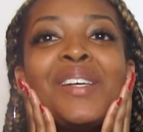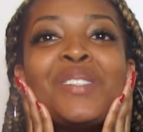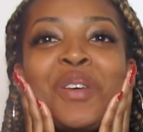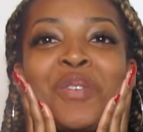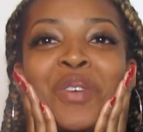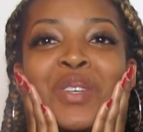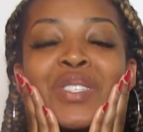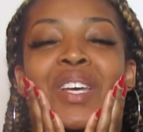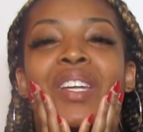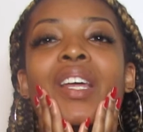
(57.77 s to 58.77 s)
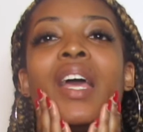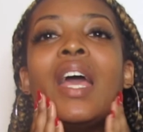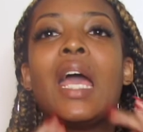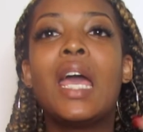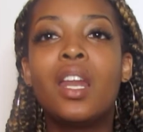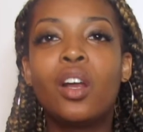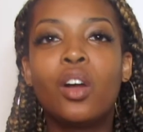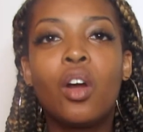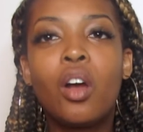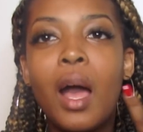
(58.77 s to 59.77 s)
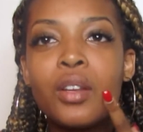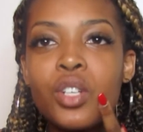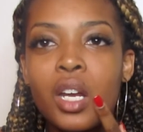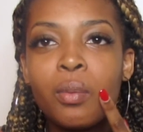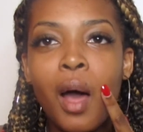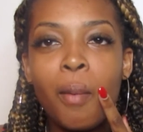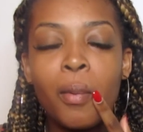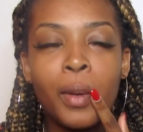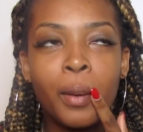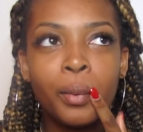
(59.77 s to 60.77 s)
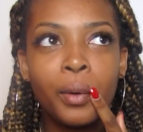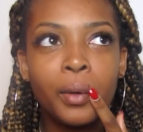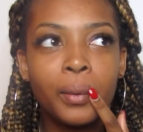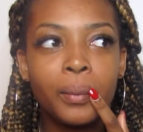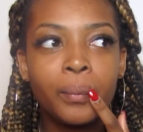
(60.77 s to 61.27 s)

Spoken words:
so it feels good. And girl, I tried to pop a pimple